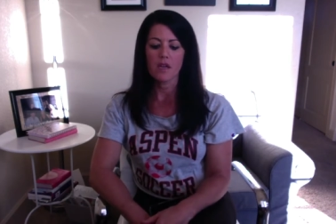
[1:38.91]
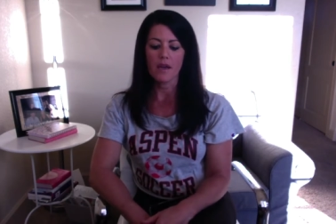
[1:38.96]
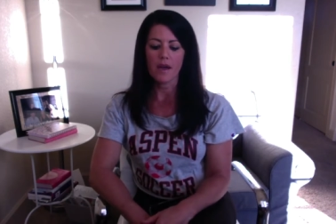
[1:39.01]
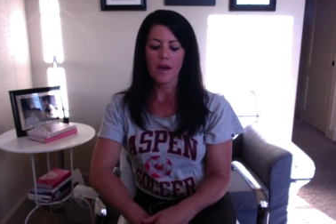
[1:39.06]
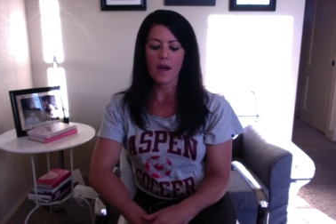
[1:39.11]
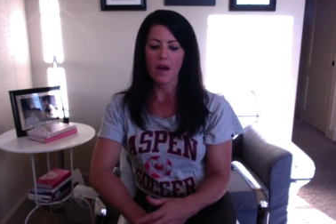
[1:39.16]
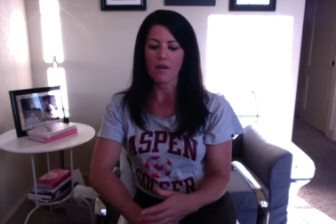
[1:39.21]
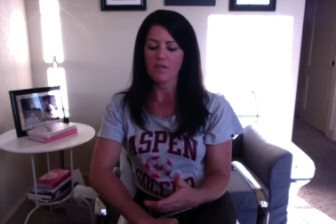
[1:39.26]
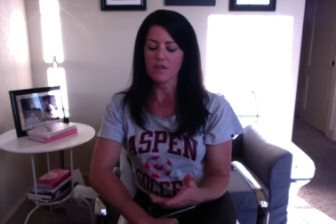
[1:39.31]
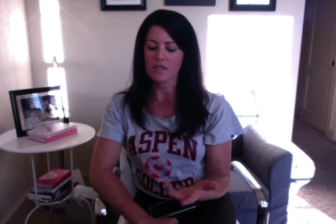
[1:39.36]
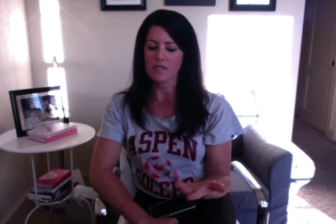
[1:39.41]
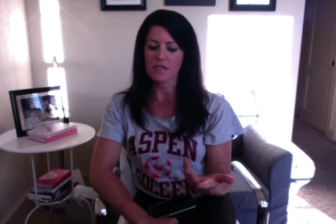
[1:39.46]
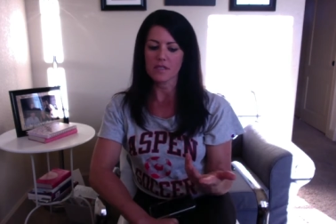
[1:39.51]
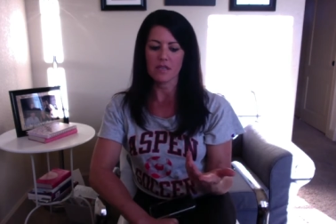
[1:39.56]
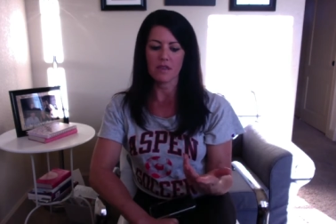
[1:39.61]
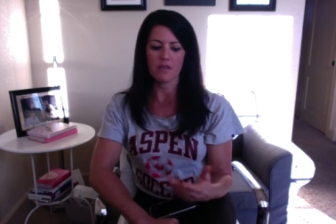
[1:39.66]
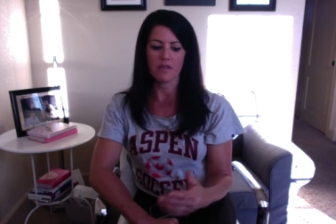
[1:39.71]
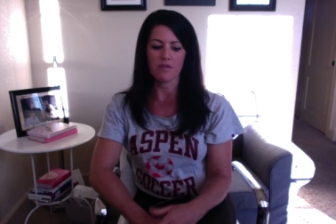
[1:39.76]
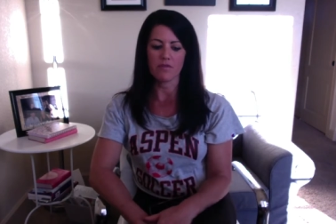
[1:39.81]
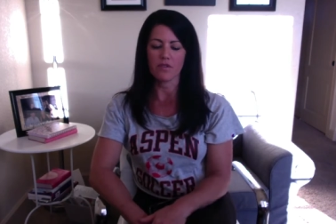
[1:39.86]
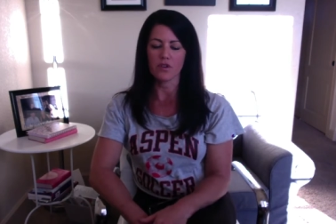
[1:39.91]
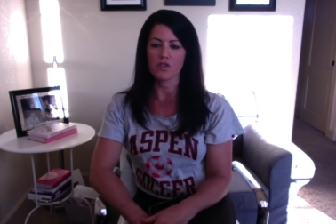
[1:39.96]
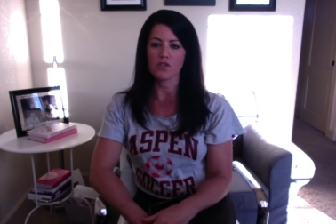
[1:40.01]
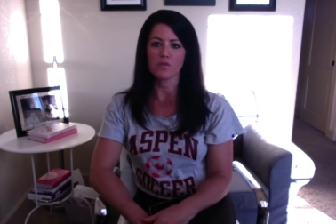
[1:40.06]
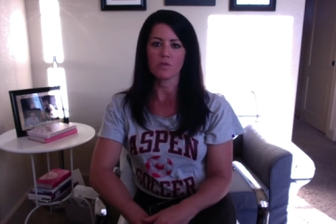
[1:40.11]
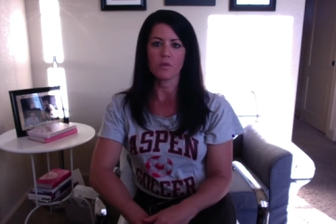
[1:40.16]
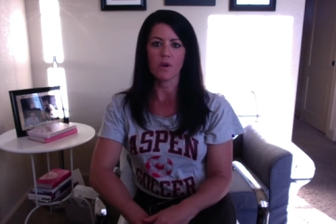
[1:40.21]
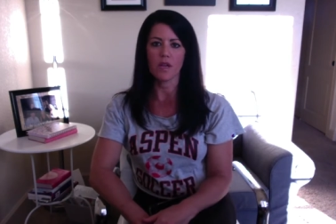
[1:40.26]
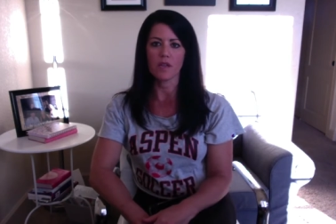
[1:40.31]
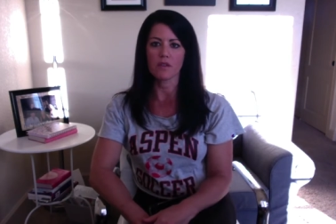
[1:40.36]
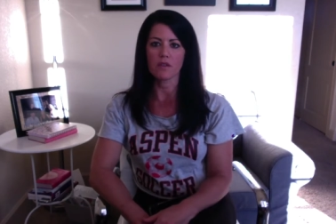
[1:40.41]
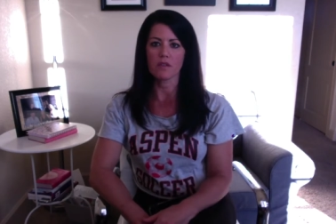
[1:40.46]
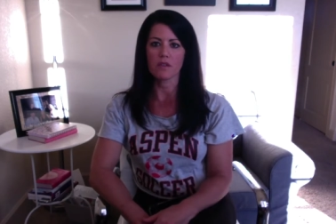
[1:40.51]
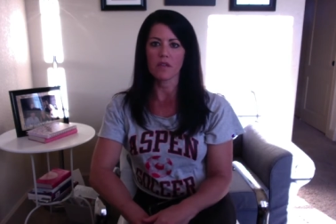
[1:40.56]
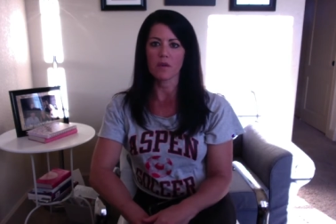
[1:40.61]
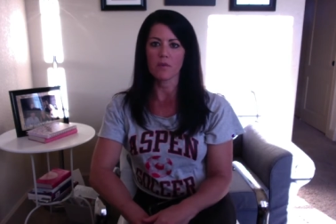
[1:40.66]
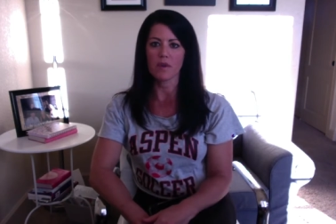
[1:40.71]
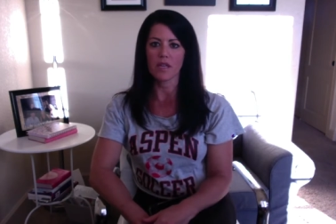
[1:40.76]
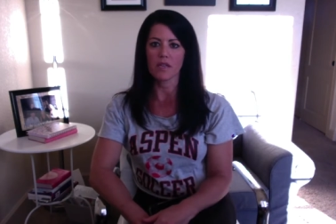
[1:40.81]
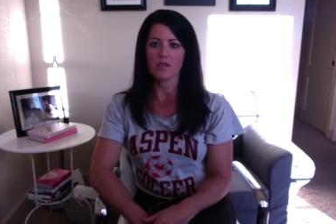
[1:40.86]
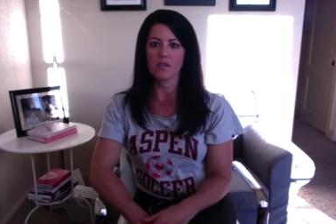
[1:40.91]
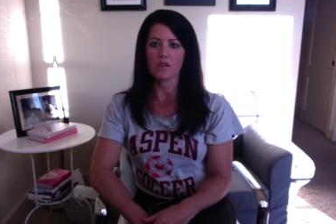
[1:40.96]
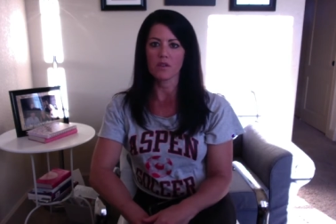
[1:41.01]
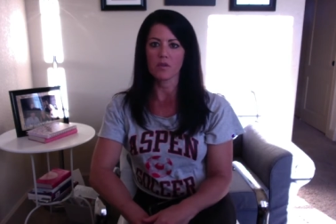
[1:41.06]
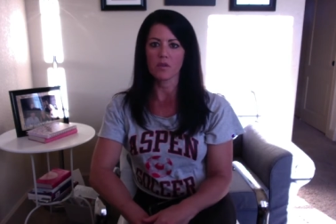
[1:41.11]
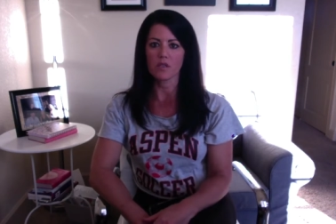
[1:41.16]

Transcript: Obviously, the first one that we do